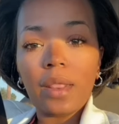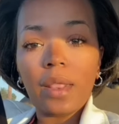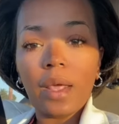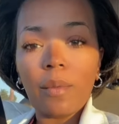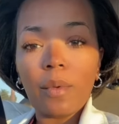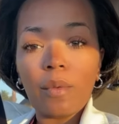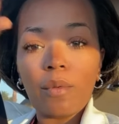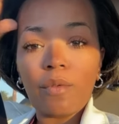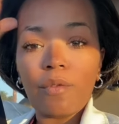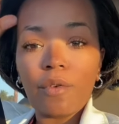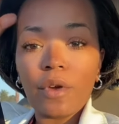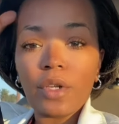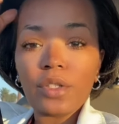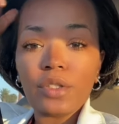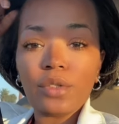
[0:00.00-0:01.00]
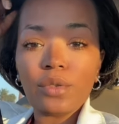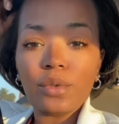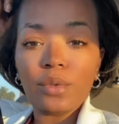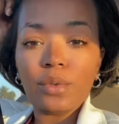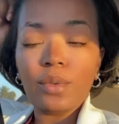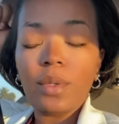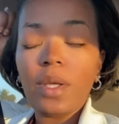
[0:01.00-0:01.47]
that we're referring
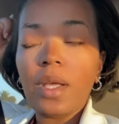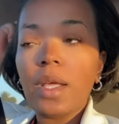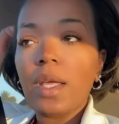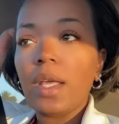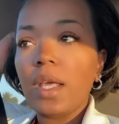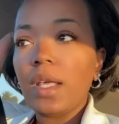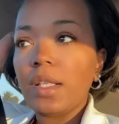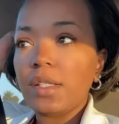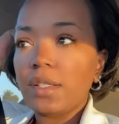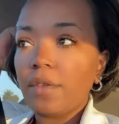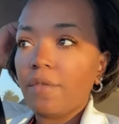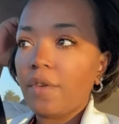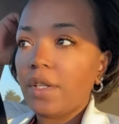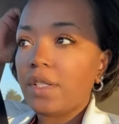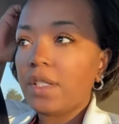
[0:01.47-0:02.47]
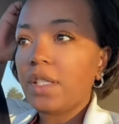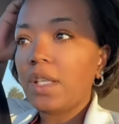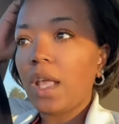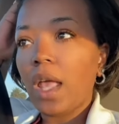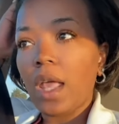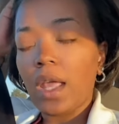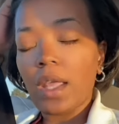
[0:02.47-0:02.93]
to is the
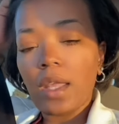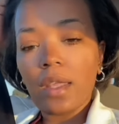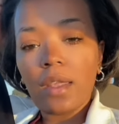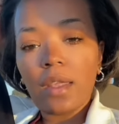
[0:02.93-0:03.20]
VTA,